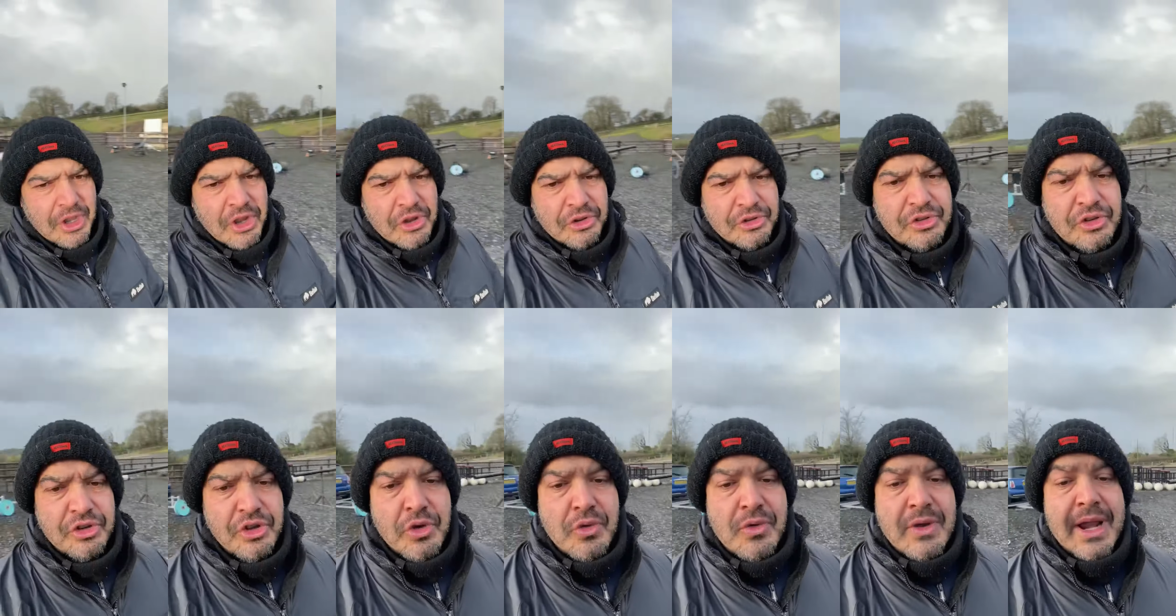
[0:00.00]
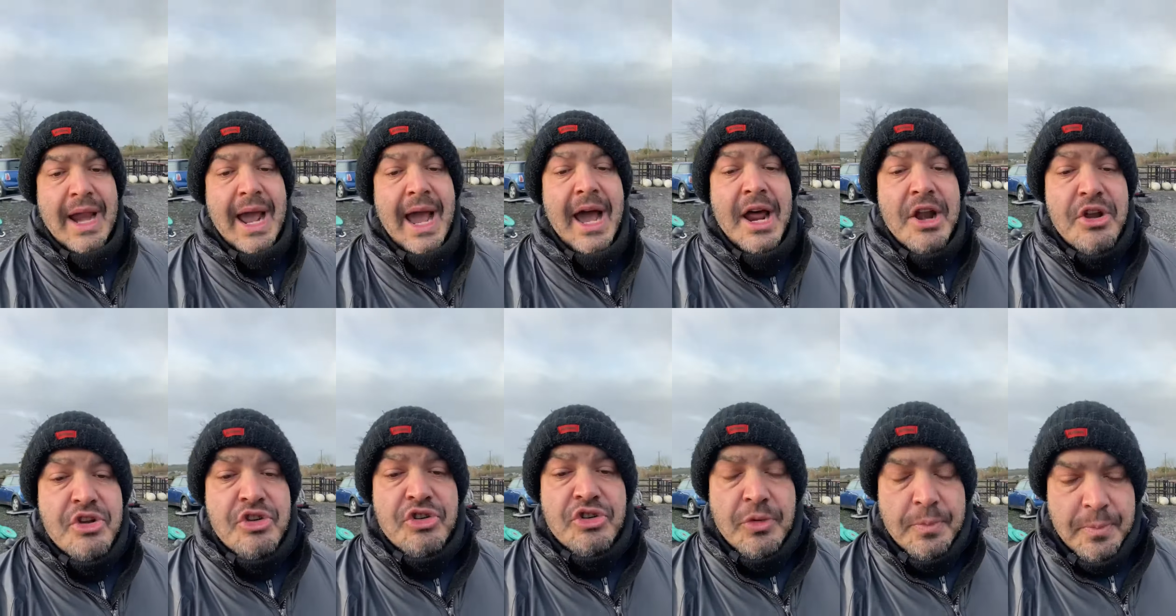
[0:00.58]
So you can
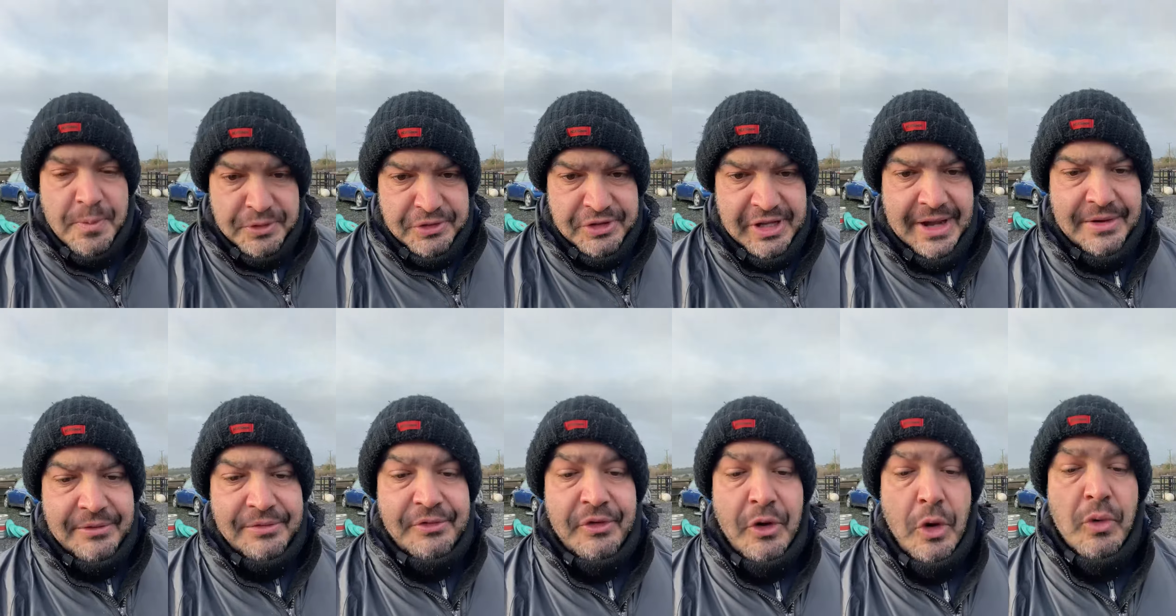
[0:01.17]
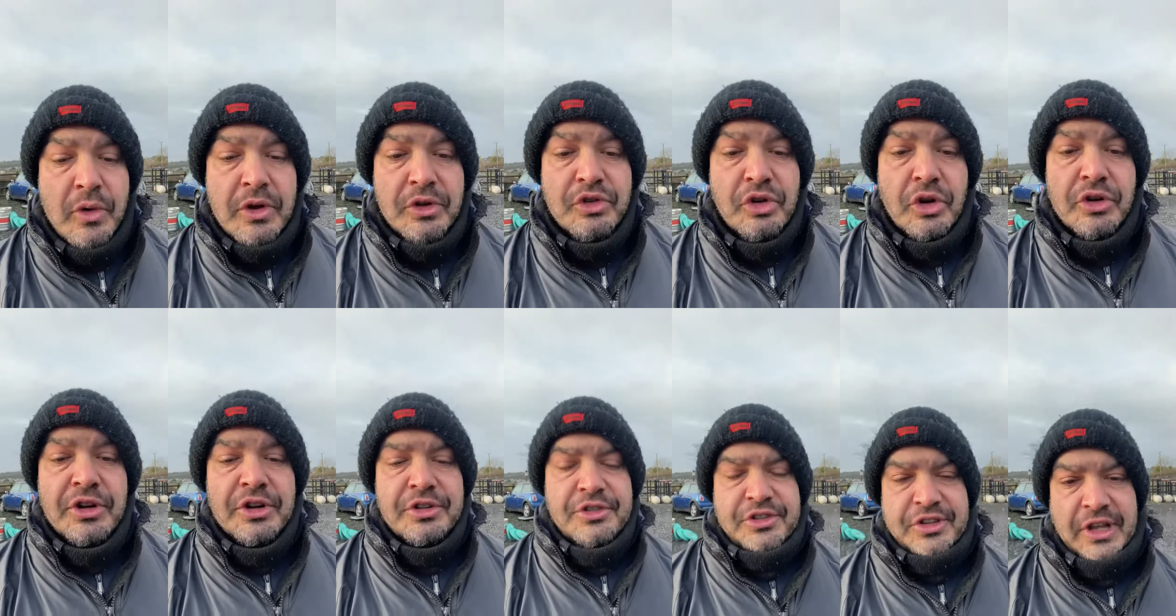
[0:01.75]
100% focus
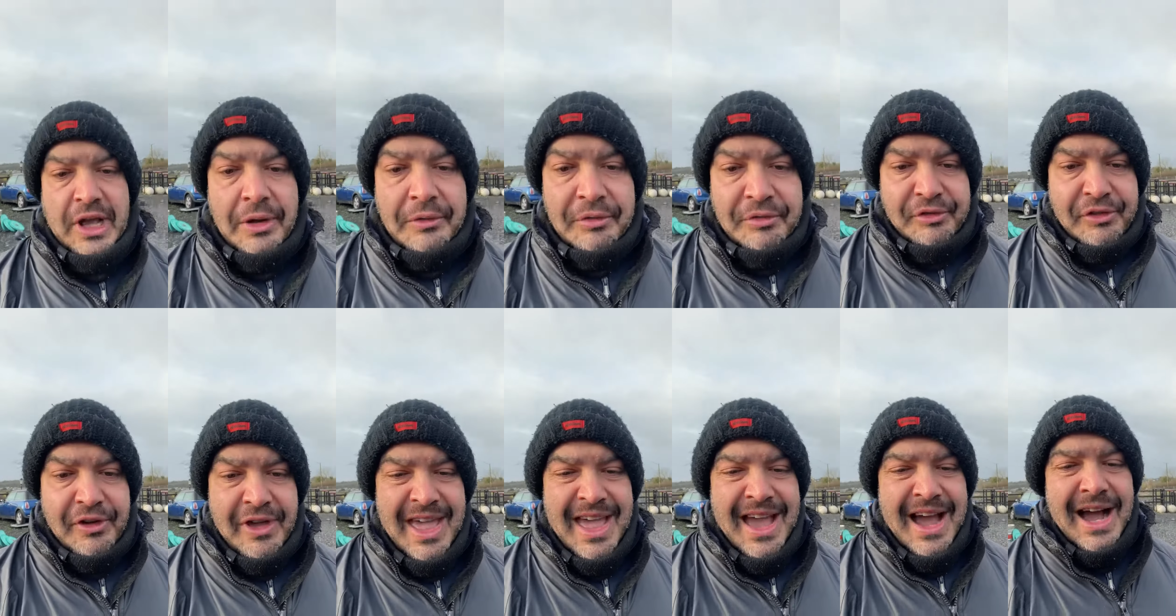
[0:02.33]
on yourself